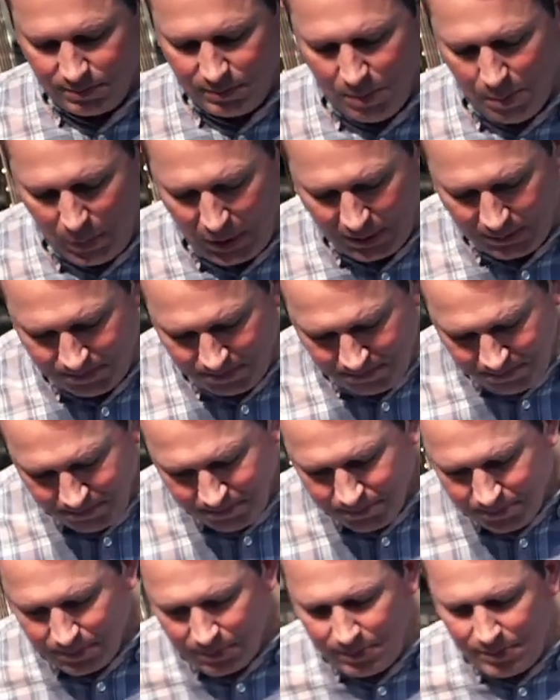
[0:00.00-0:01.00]
But
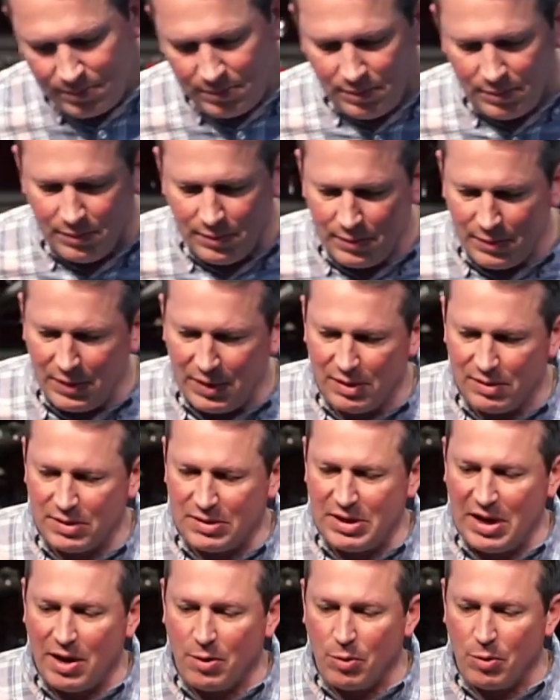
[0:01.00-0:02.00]
the
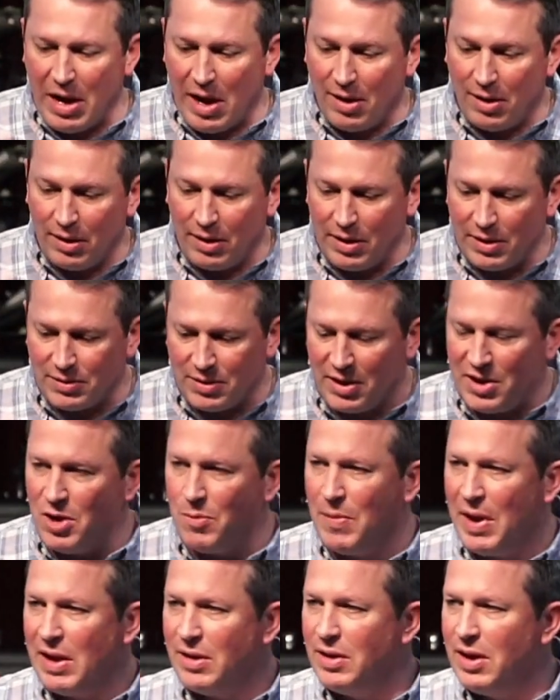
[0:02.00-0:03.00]
sad reality is that
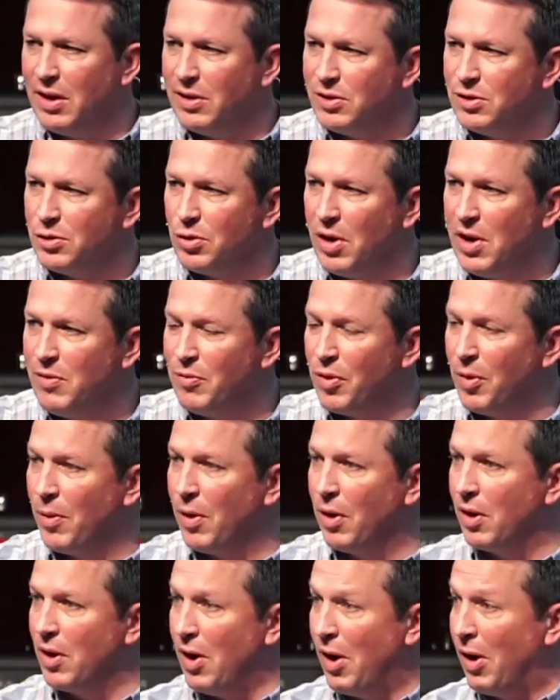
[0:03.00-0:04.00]
humanity has strayed from
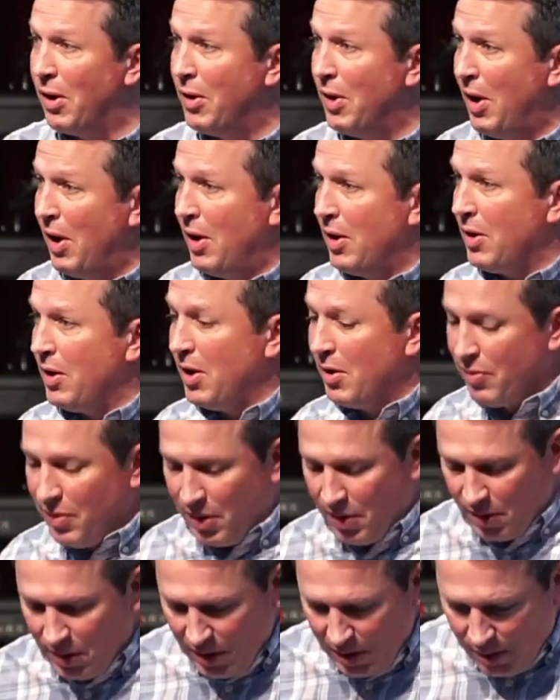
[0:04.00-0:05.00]
our
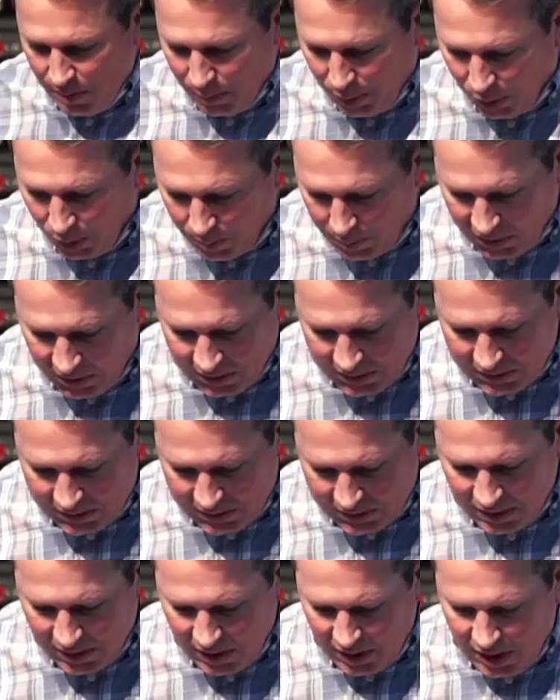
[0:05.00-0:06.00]
God-given
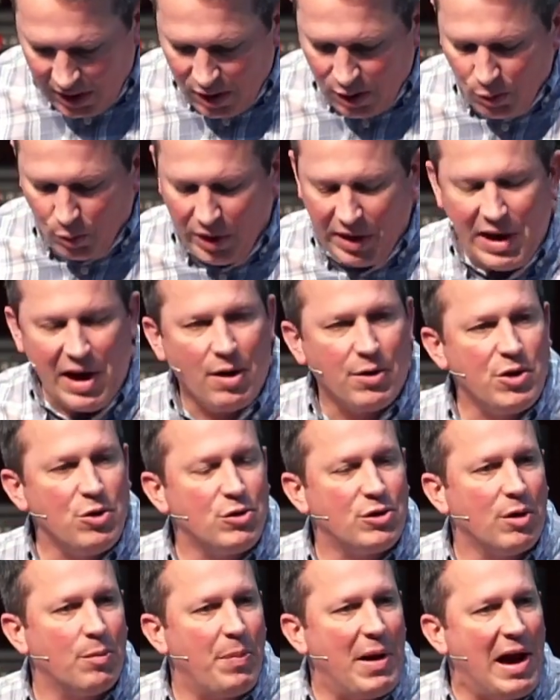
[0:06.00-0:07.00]
purpose. We now
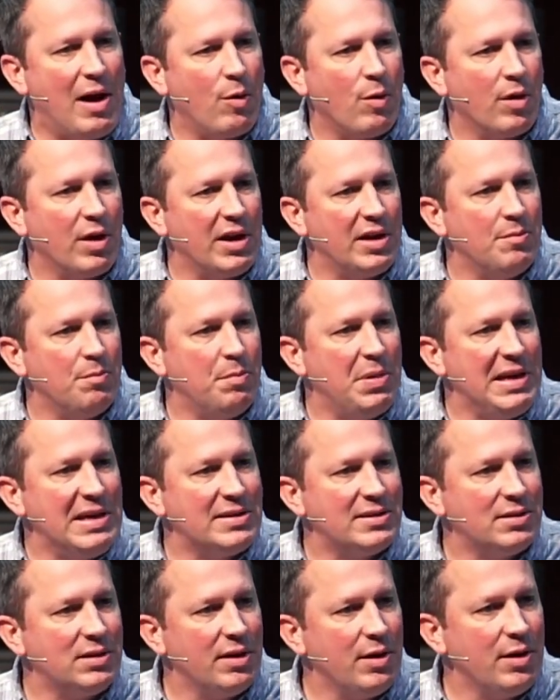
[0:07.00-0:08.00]
use our power in
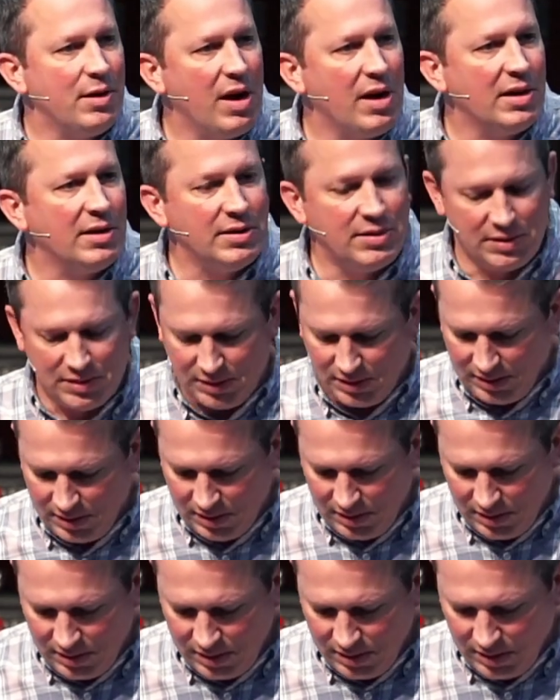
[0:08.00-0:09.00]
beastly ways.
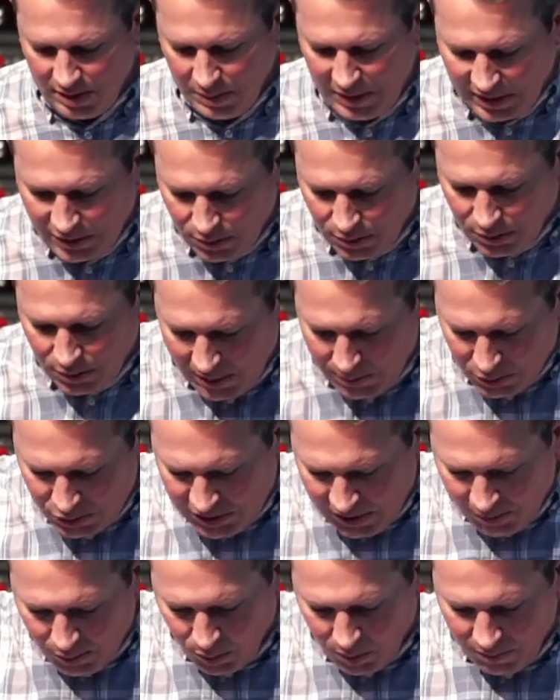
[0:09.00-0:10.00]
I mean, that's what chapter
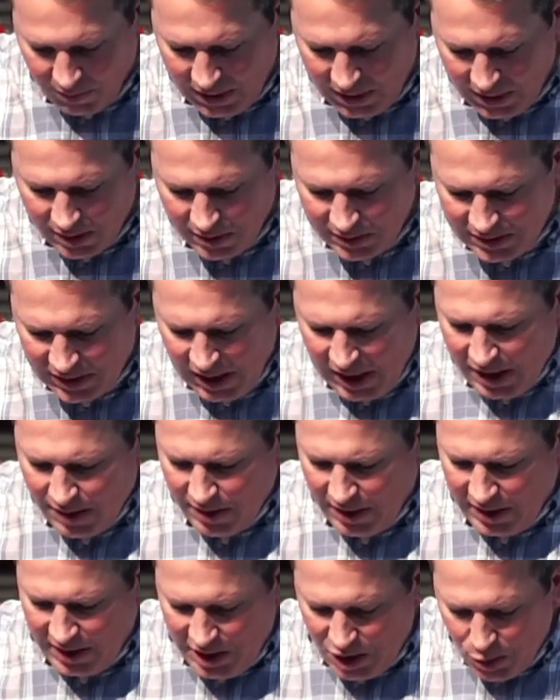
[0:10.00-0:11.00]
7 reveals,
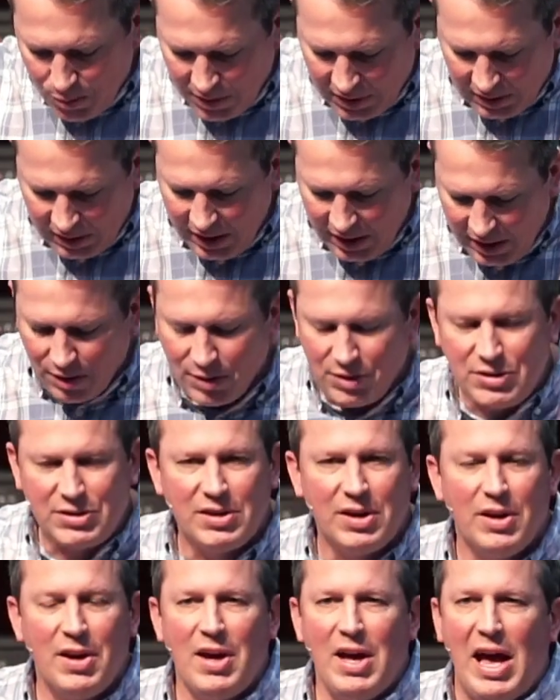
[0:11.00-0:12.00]
that human
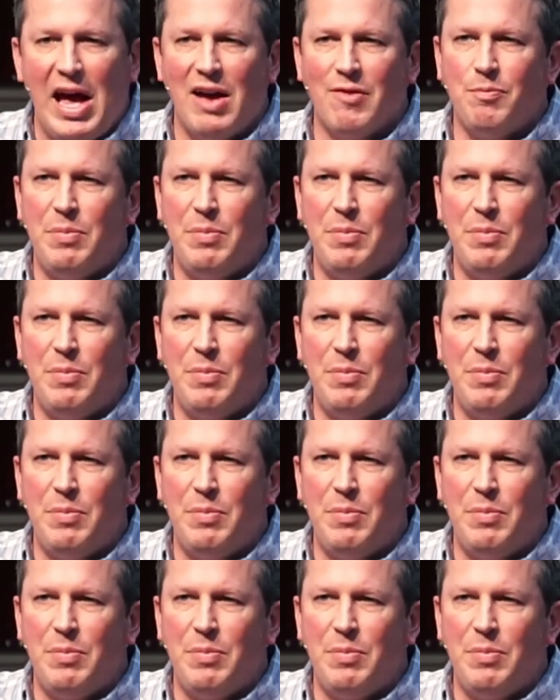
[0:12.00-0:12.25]
leaders have